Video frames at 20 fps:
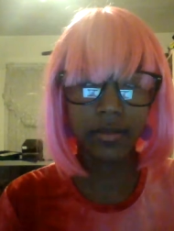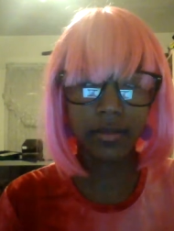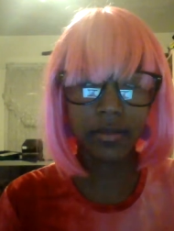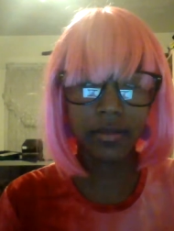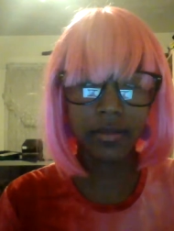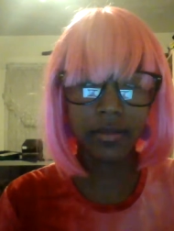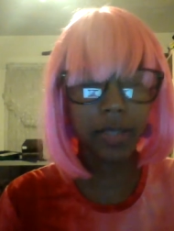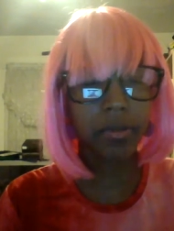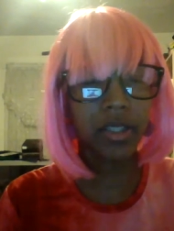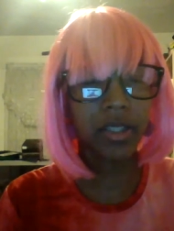
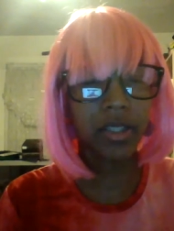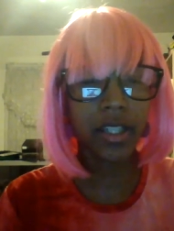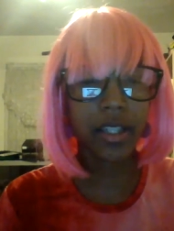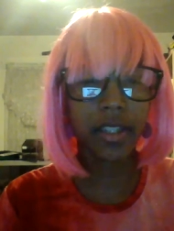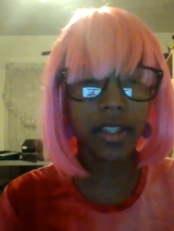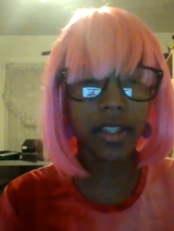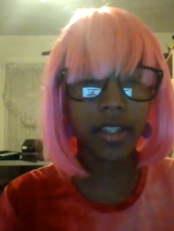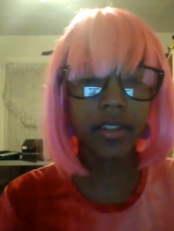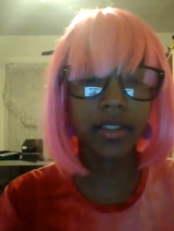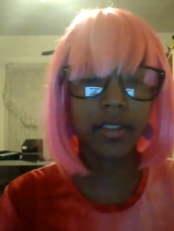I mean, I, I
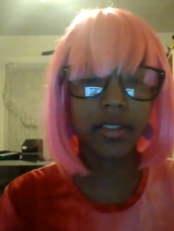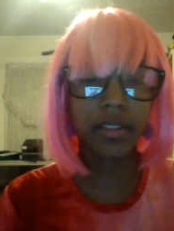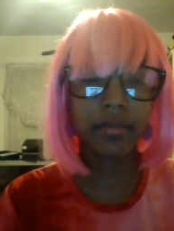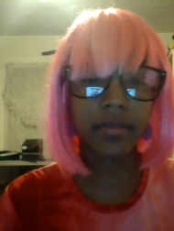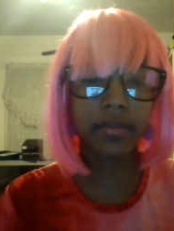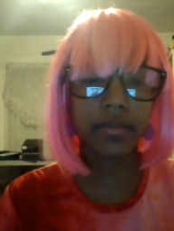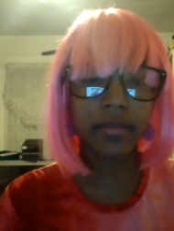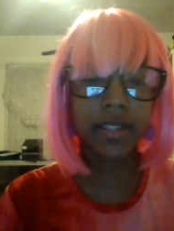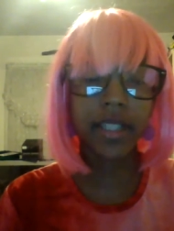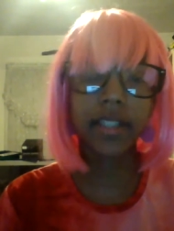thought
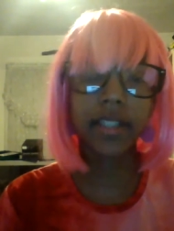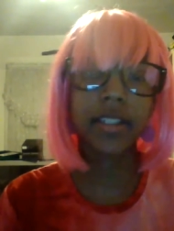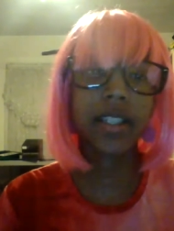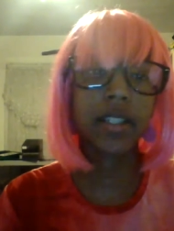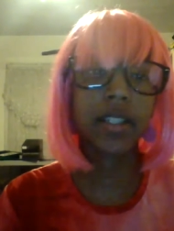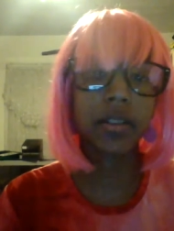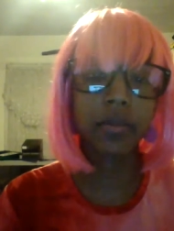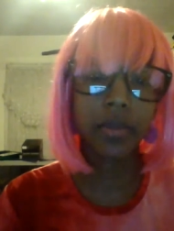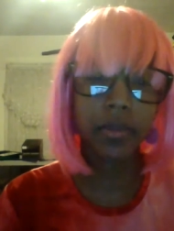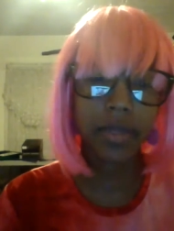that
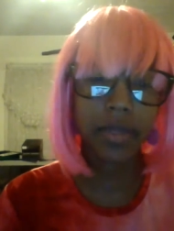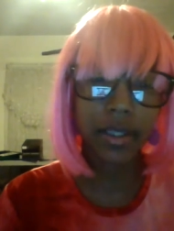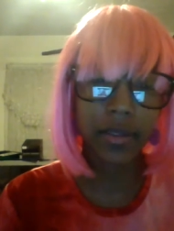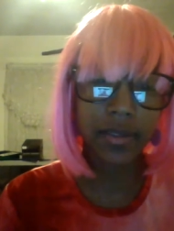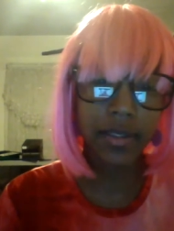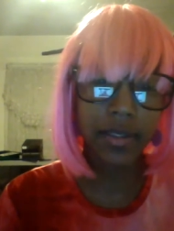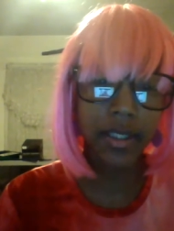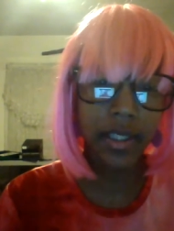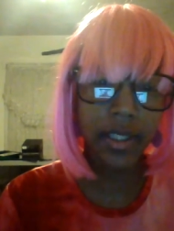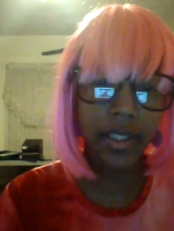kind of went without
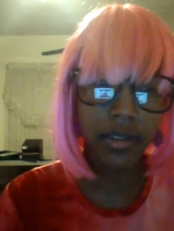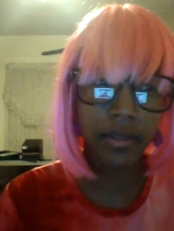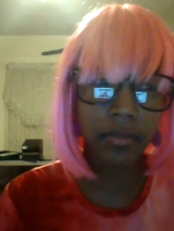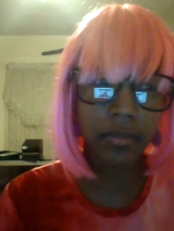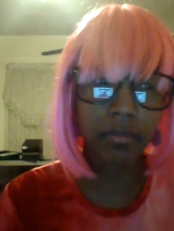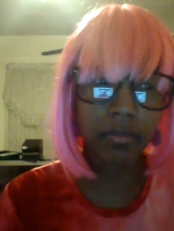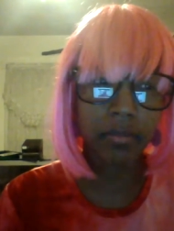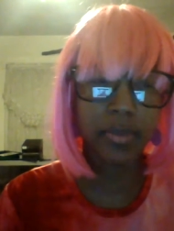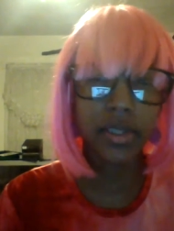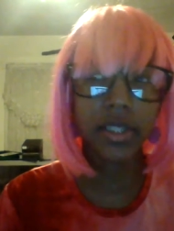saying,
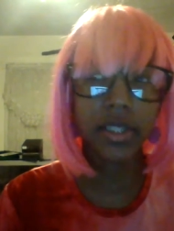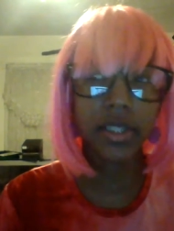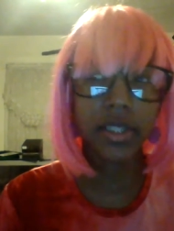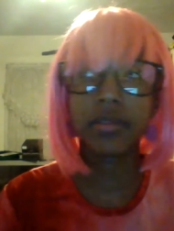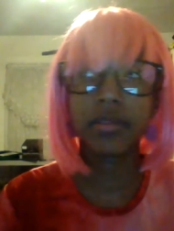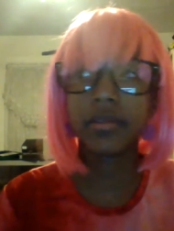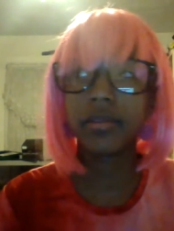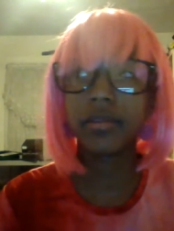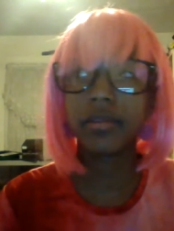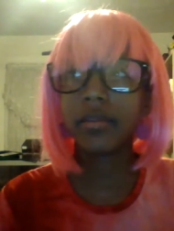but
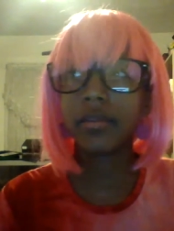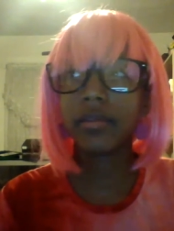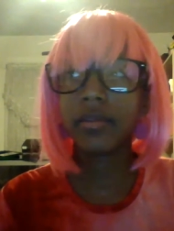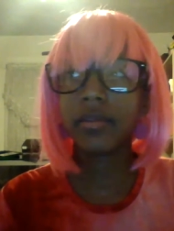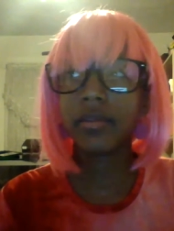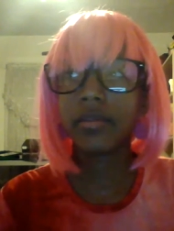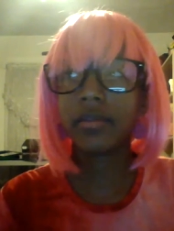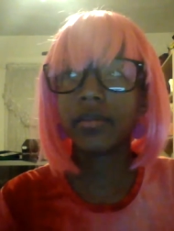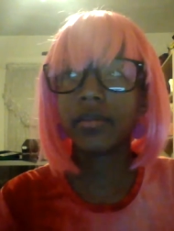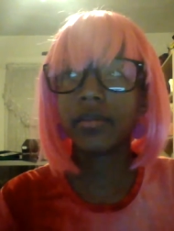
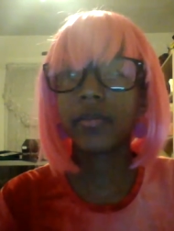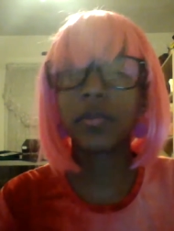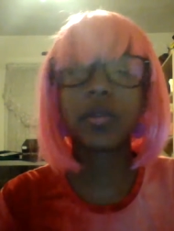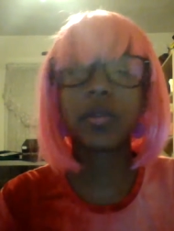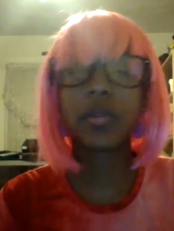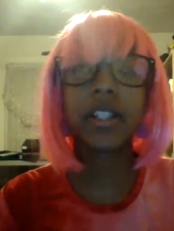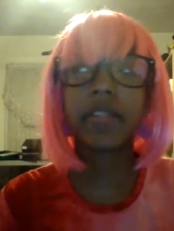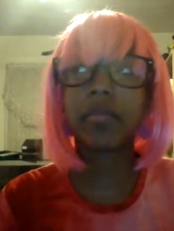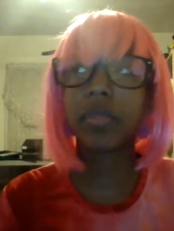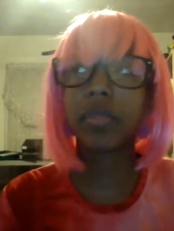for what
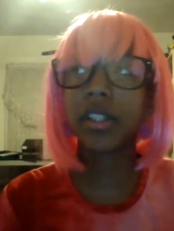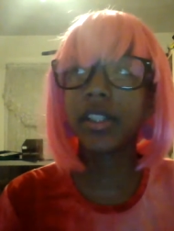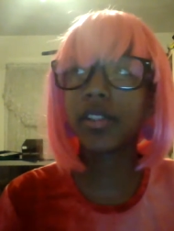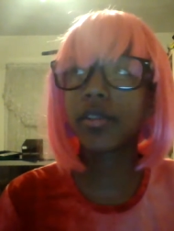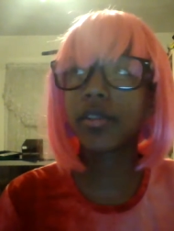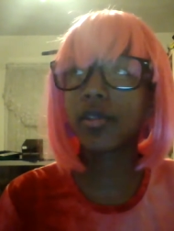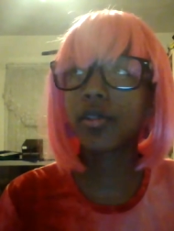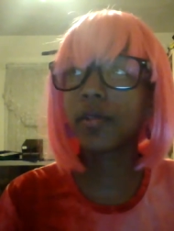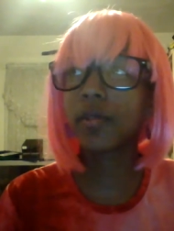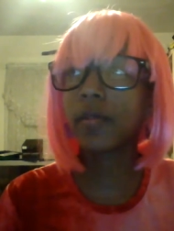I've played
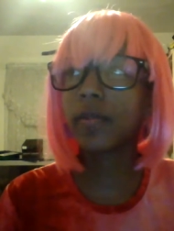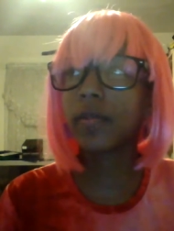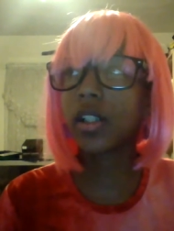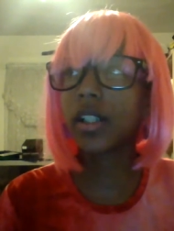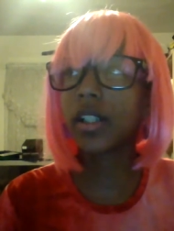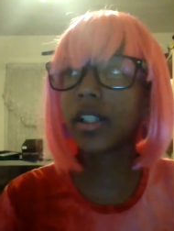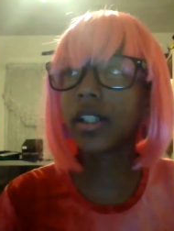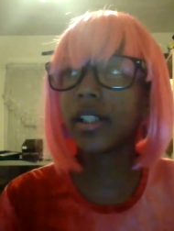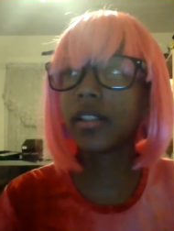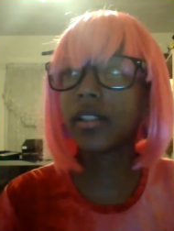so
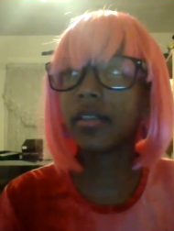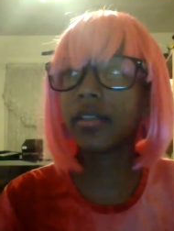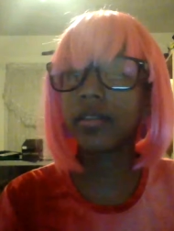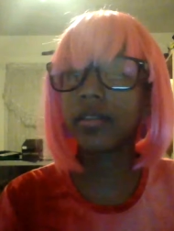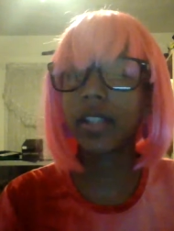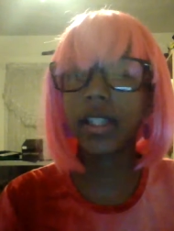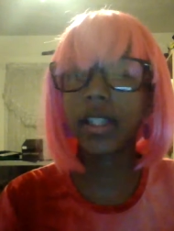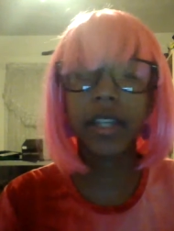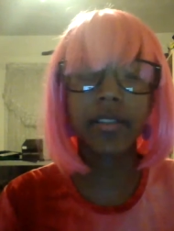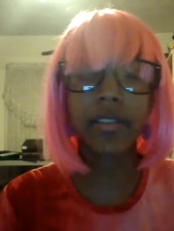far, I,
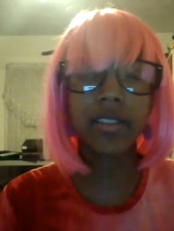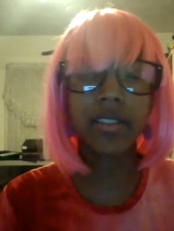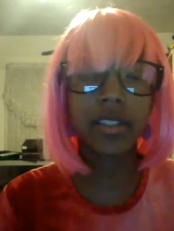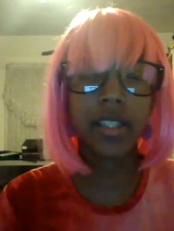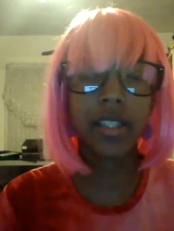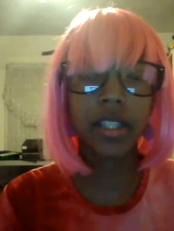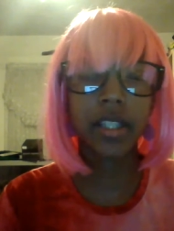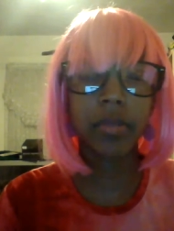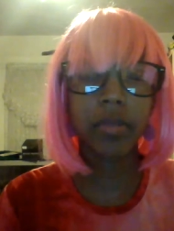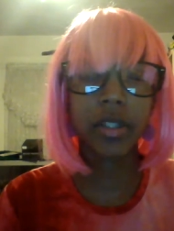I haven't
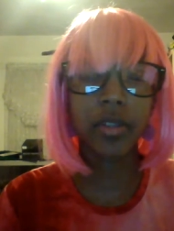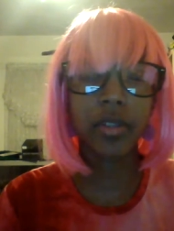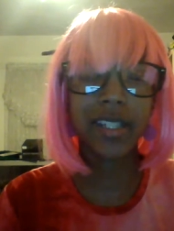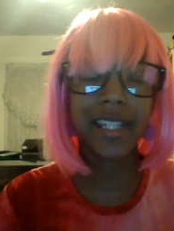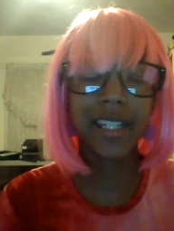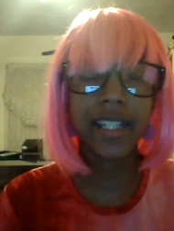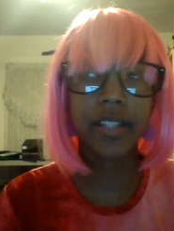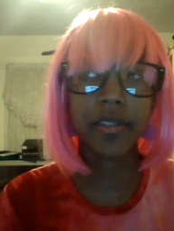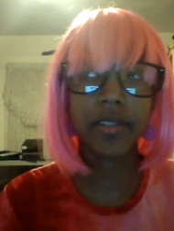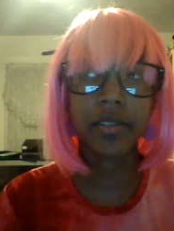designed my own
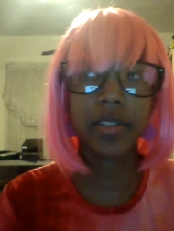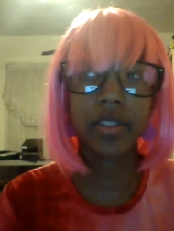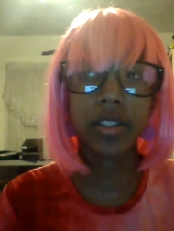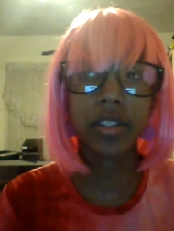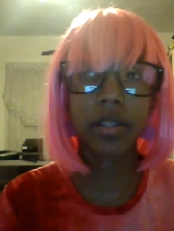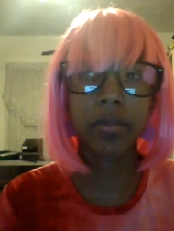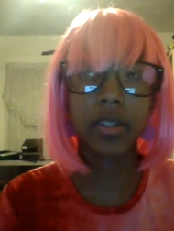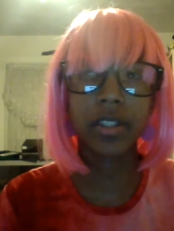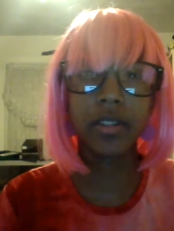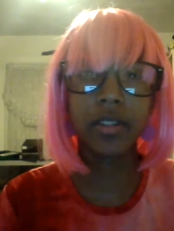house, and
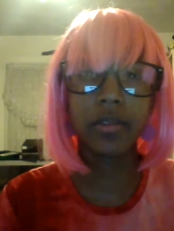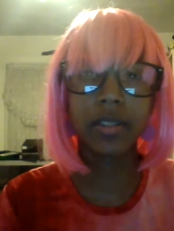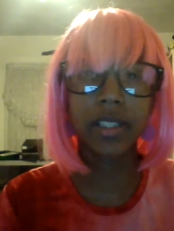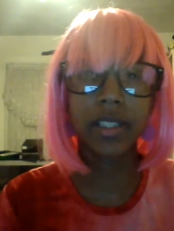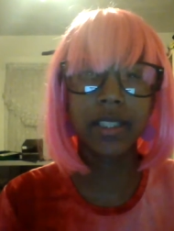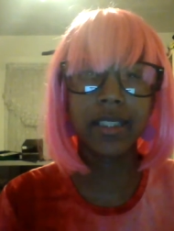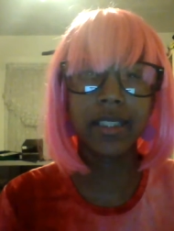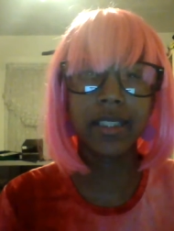I'm a little like,